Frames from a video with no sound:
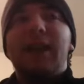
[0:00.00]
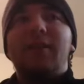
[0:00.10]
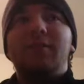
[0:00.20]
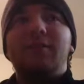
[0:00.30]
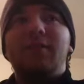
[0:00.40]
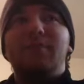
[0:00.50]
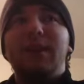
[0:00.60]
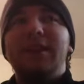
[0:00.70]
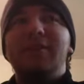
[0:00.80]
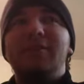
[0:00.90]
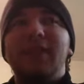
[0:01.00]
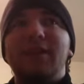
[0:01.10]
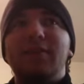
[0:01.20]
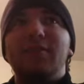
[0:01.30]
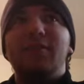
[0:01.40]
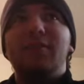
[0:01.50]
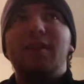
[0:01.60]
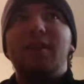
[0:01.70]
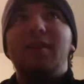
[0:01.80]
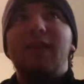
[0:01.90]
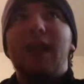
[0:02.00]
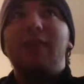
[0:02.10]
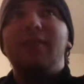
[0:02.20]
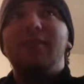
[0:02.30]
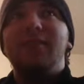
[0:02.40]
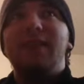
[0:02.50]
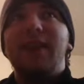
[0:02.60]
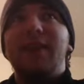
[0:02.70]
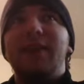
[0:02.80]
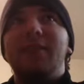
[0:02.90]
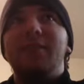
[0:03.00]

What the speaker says: Alan. Because Ben is that dude's son. Alan is the guy that